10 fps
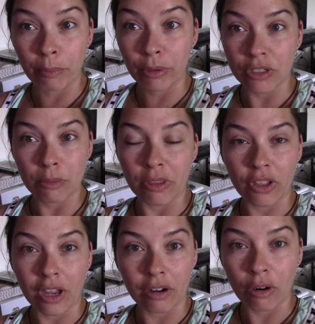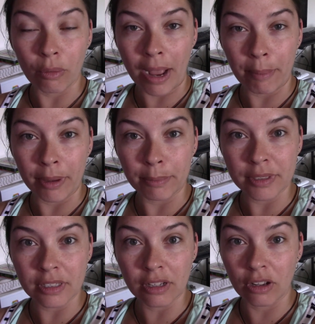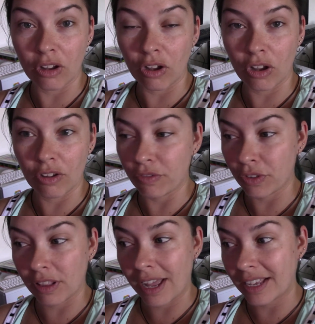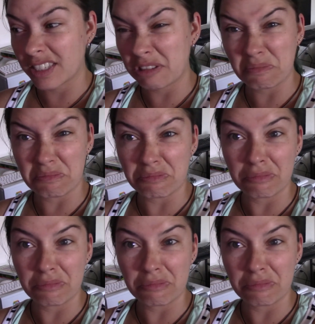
Booktubeathon wrap-ups for the last